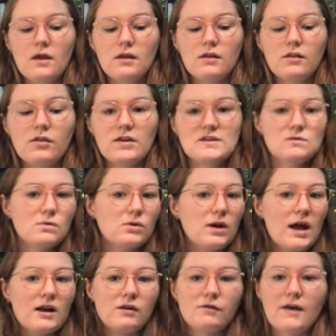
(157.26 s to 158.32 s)
This will
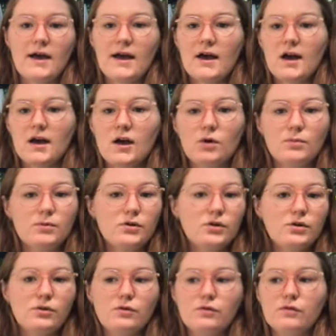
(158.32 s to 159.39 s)
kind of help
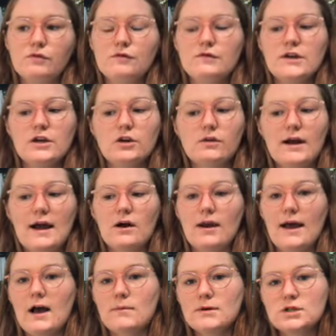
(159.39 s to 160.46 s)
you figure out
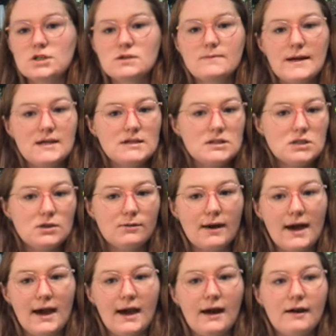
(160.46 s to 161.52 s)
how much space do you
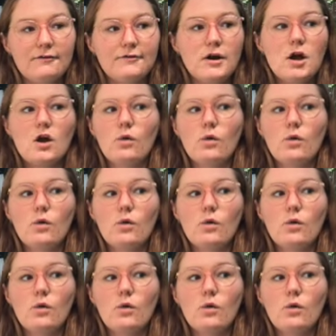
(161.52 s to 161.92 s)
have,